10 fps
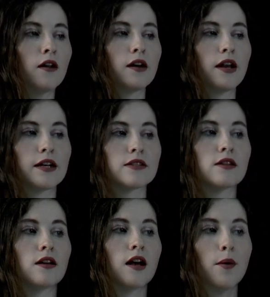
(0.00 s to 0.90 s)
Next,
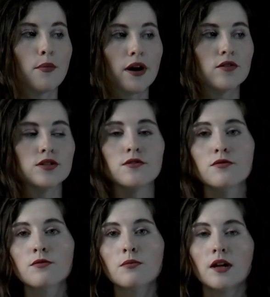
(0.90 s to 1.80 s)

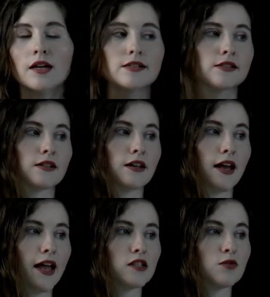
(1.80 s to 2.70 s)
comparative plus
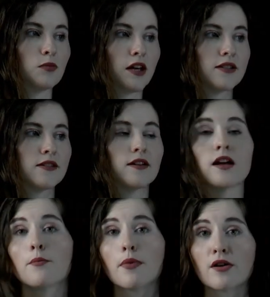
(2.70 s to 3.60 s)
and plus
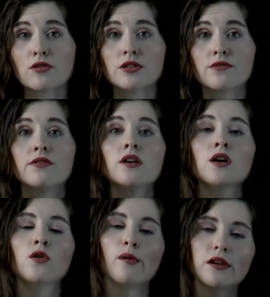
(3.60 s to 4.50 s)
comparative.
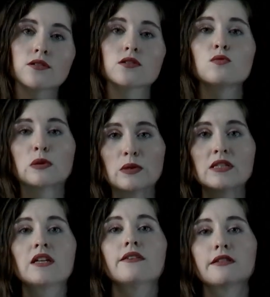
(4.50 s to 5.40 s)
We use it when we
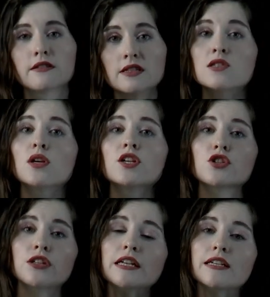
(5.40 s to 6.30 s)
say that the
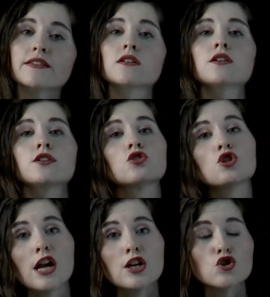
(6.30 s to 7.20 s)
situation is
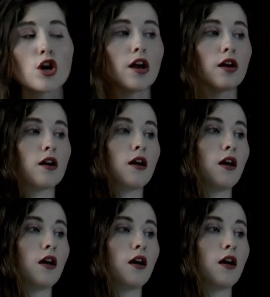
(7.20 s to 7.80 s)
changing.